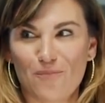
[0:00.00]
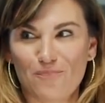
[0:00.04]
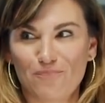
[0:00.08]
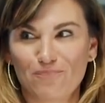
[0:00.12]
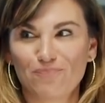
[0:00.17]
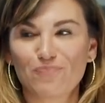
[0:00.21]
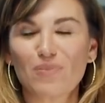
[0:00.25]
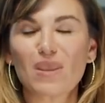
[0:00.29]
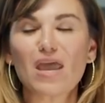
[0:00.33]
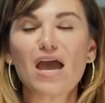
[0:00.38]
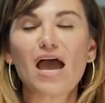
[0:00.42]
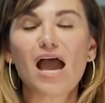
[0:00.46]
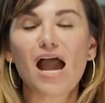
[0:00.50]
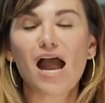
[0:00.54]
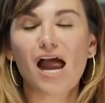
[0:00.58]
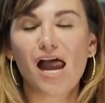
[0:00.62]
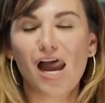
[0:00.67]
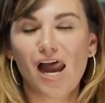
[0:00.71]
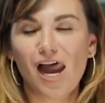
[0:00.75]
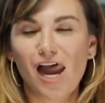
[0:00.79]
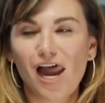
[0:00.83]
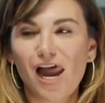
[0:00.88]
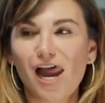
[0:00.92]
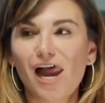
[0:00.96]
a
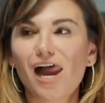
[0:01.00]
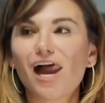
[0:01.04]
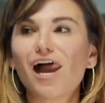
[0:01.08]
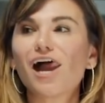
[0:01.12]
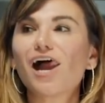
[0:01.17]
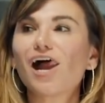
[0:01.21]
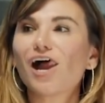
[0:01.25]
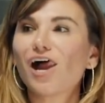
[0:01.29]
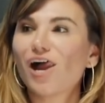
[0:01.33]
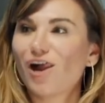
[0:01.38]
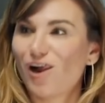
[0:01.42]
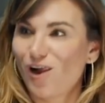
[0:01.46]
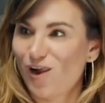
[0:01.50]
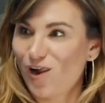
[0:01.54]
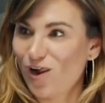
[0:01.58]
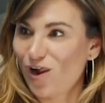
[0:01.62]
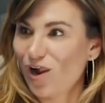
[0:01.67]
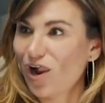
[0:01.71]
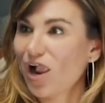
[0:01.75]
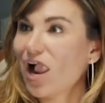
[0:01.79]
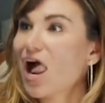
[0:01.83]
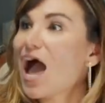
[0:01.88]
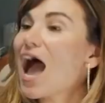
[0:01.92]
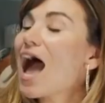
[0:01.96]
plan, I go
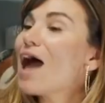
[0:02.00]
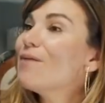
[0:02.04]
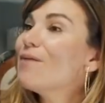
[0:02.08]
over there and